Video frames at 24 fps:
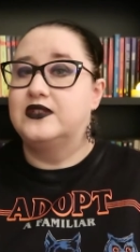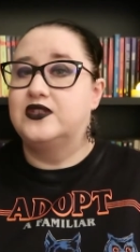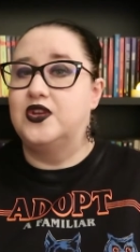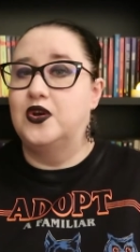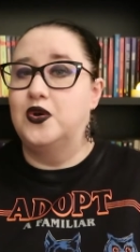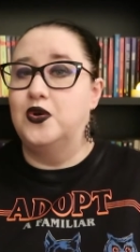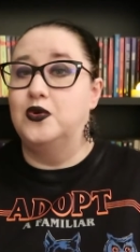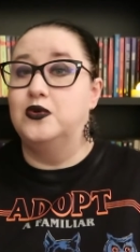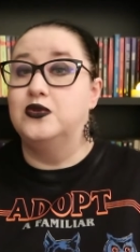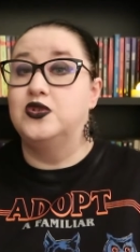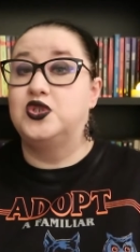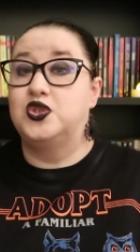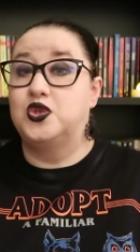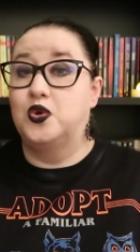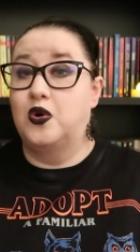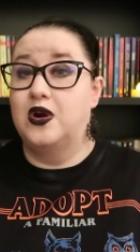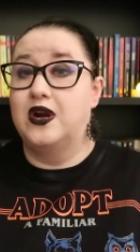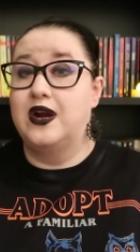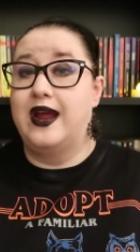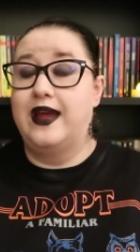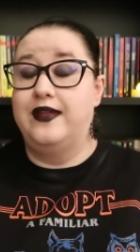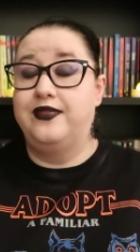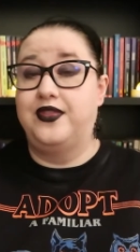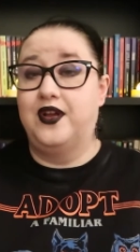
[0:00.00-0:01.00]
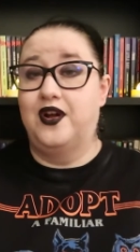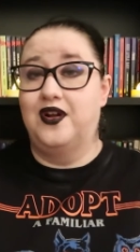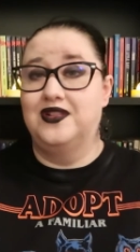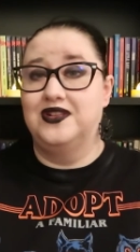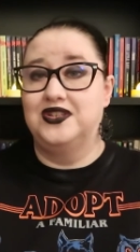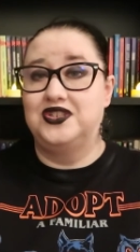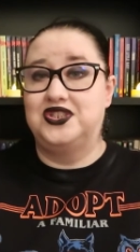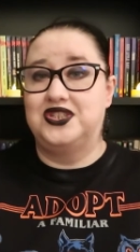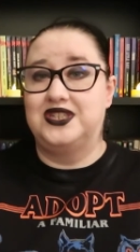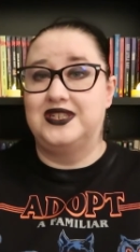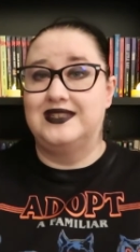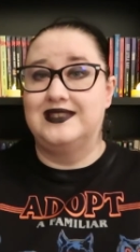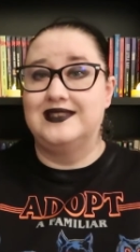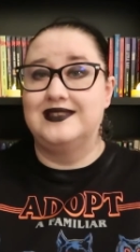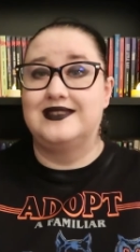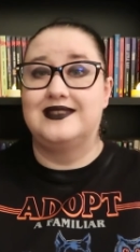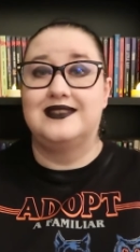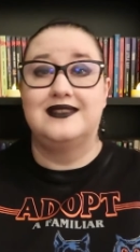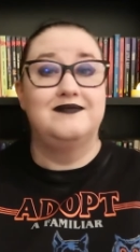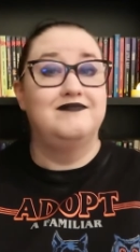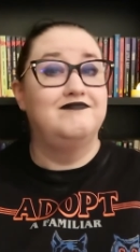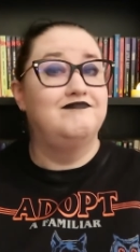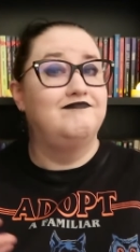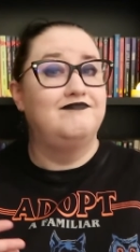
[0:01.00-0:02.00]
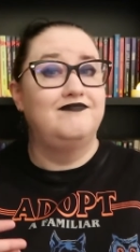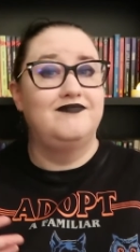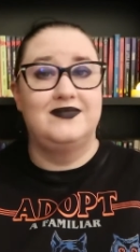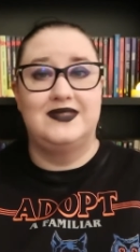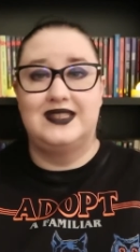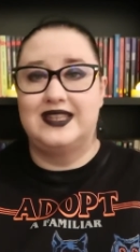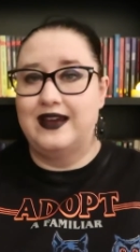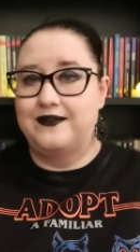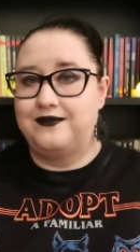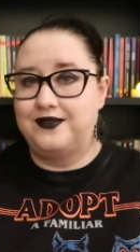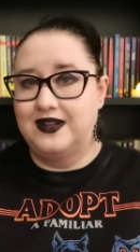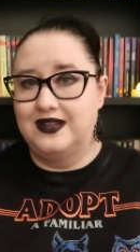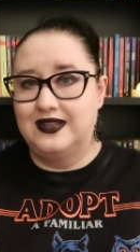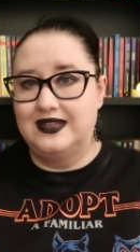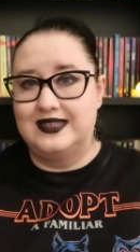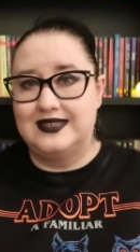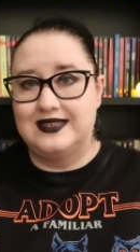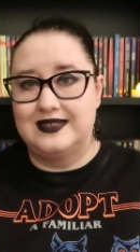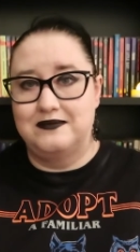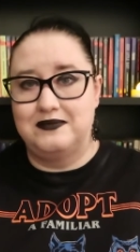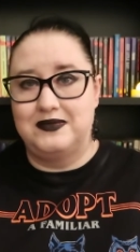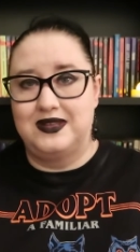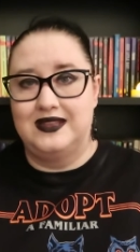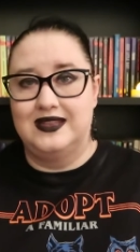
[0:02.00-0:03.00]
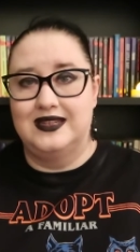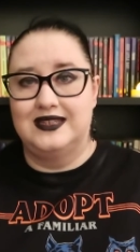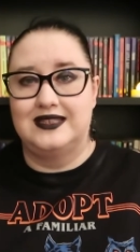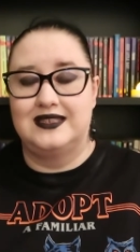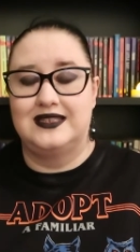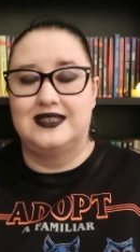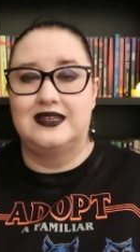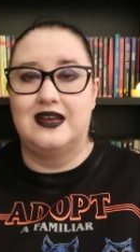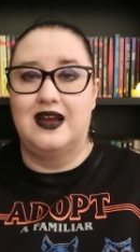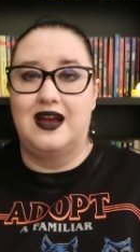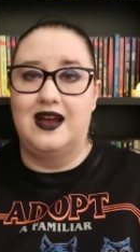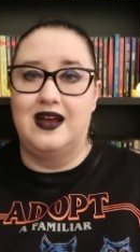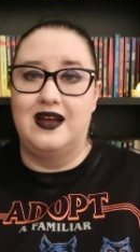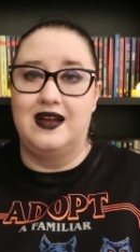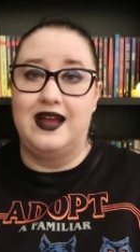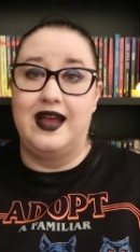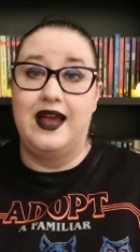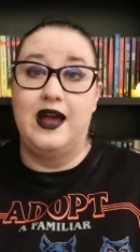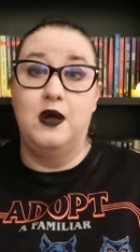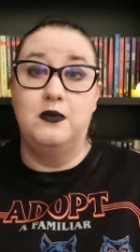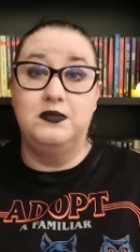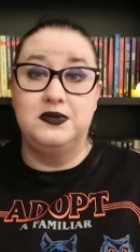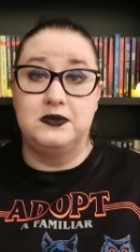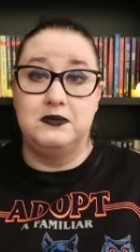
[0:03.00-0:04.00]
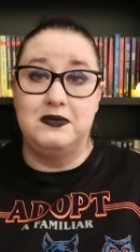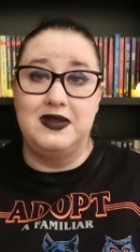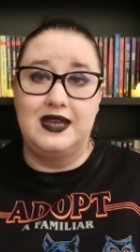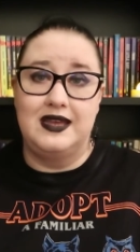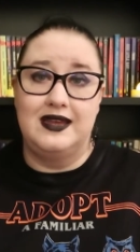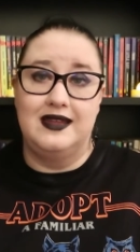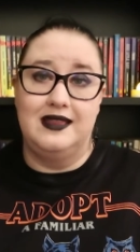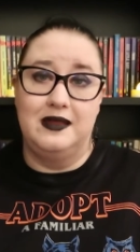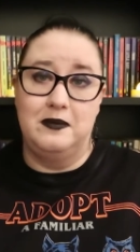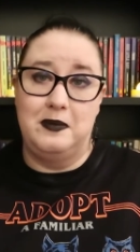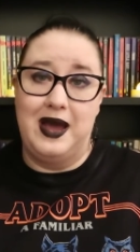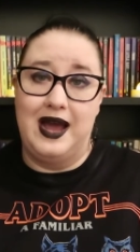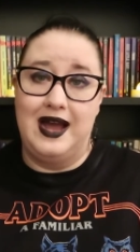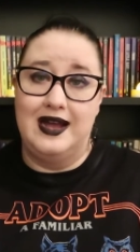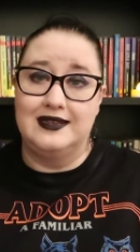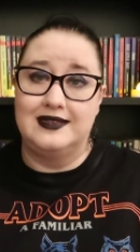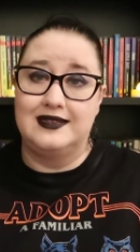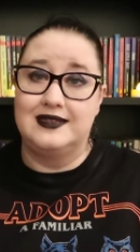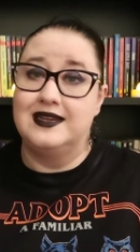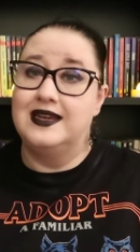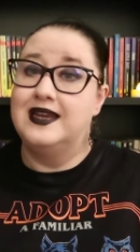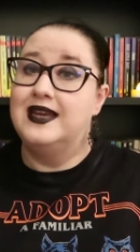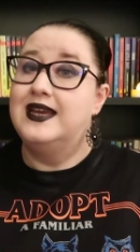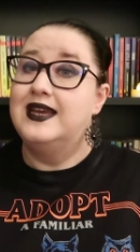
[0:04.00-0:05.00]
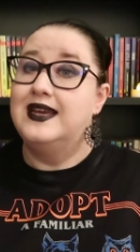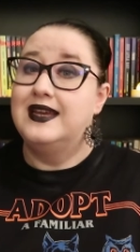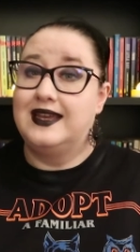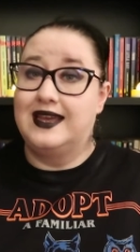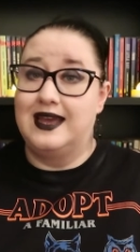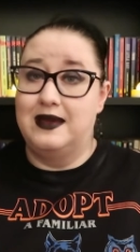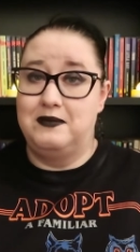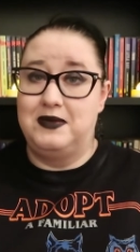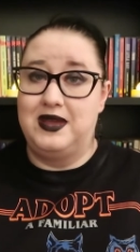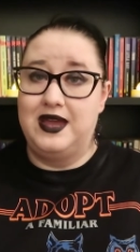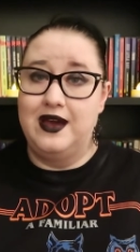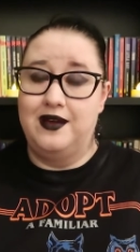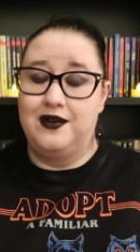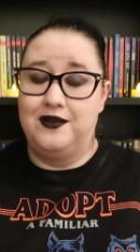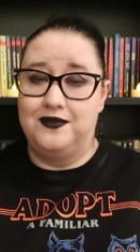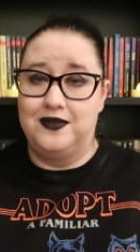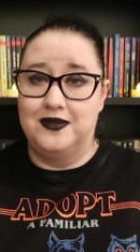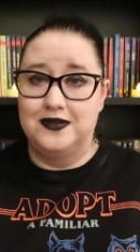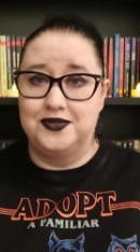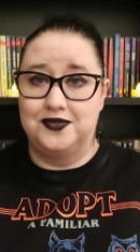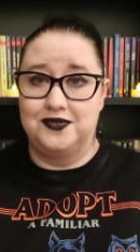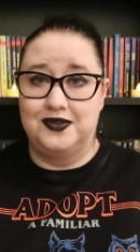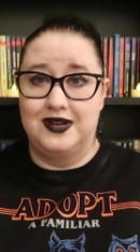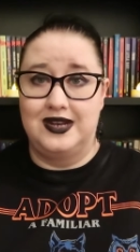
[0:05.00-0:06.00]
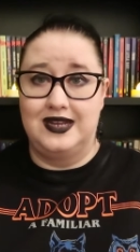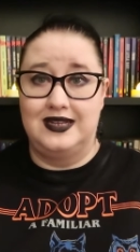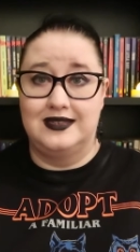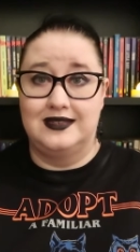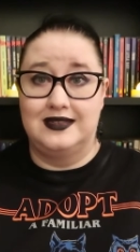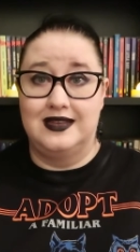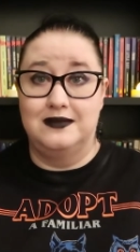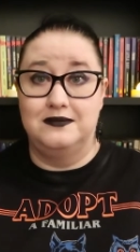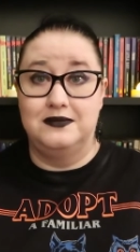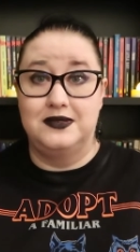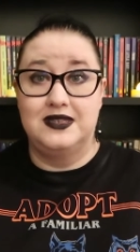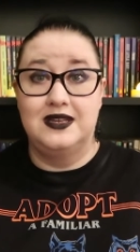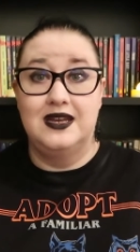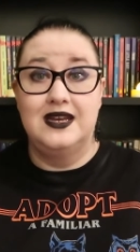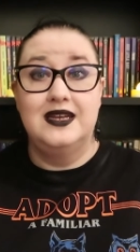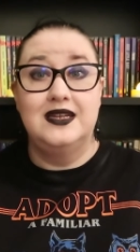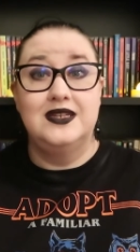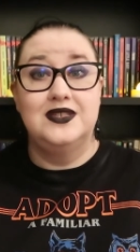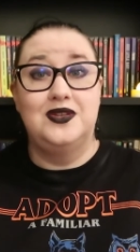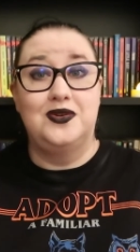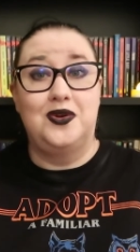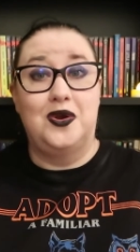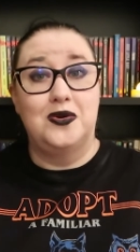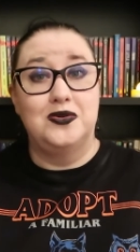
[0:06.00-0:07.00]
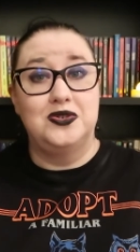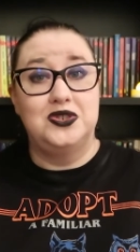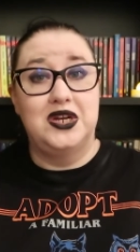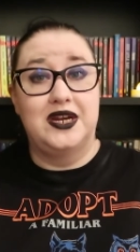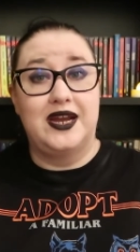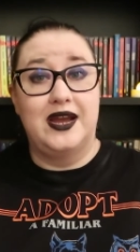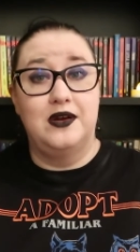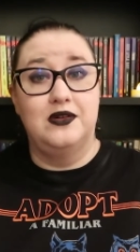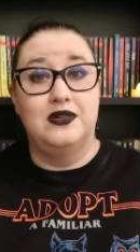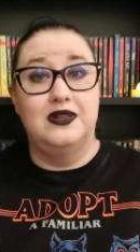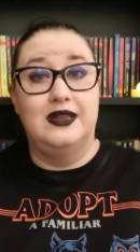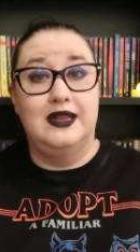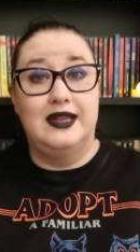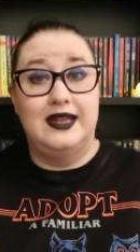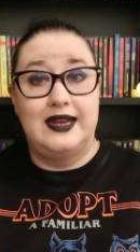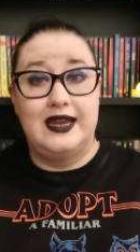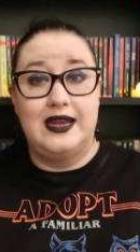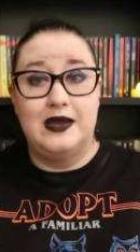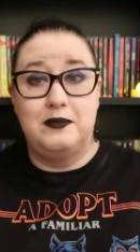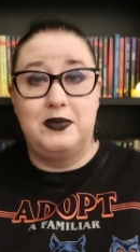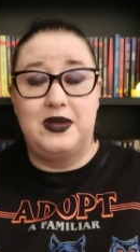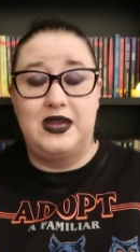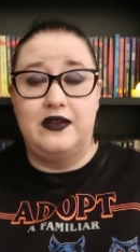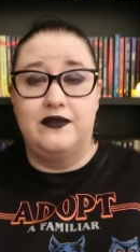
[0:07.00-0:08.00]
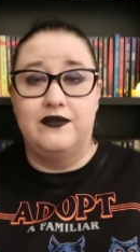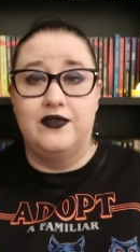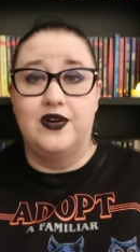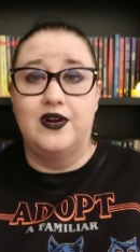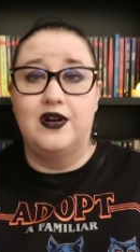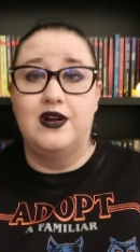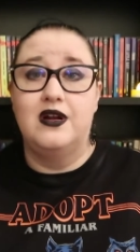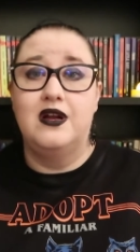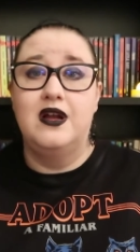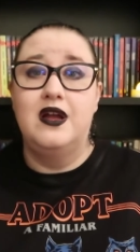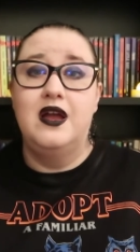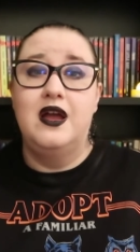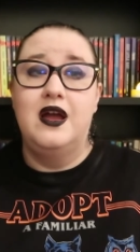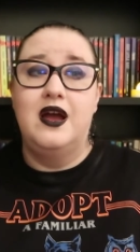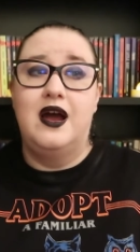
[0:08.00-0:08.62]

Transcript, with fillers: so short anthologies, definitely something that's uh, helped me in the past get me out of those reading slumps. So go check out Lydia Peever.